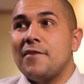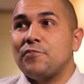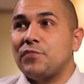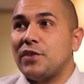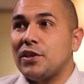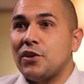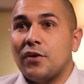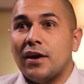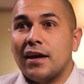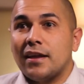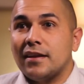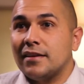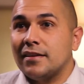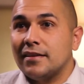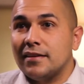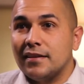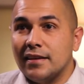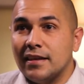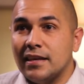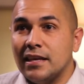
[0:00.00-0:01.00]
They know how
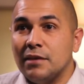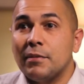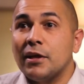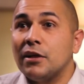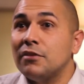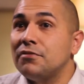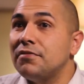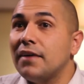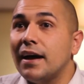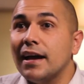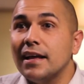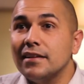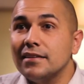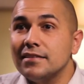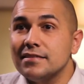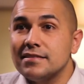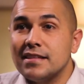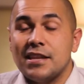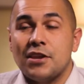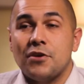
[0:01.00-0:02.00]
to email
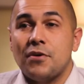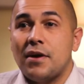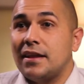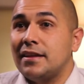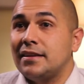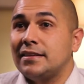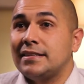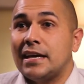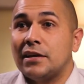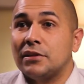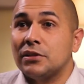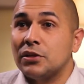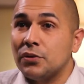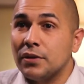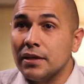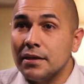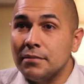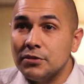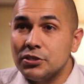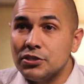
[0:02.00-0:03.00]
files, they know how to
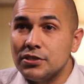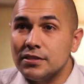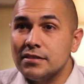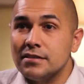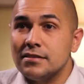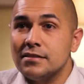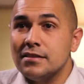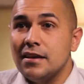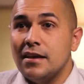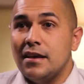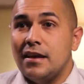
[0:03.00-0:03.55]
download images.